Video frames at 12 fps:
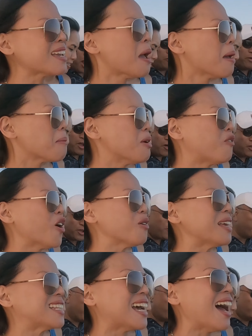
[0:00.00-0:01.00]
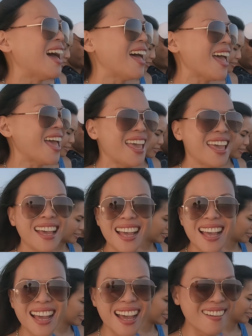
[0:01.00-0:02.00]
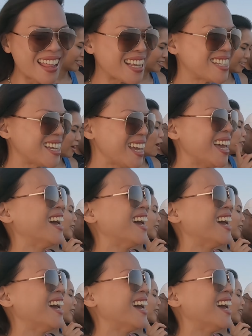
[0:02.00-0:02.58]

Like, are we all before we die? Is that what's happening? I'm like, gee.